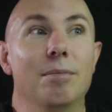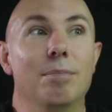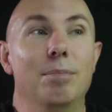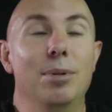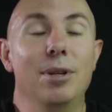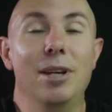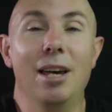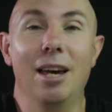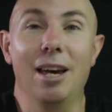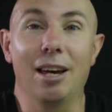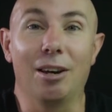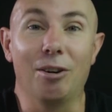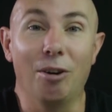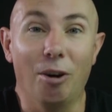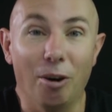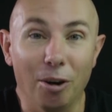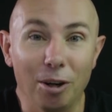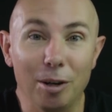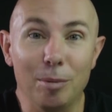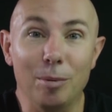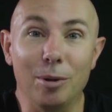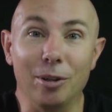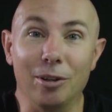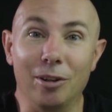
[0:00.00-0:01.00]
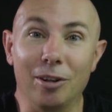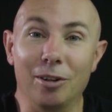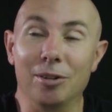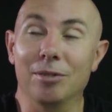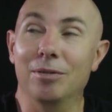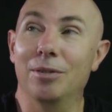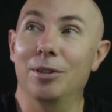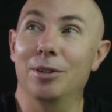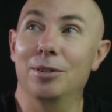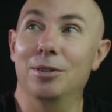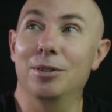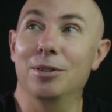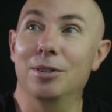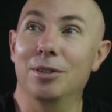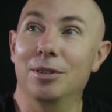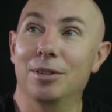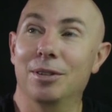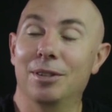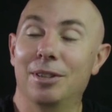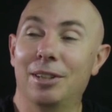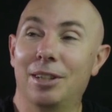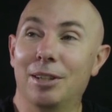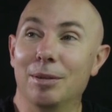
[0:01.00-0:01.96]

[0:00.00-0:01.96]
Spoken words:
But yeah, Conor McGregor versus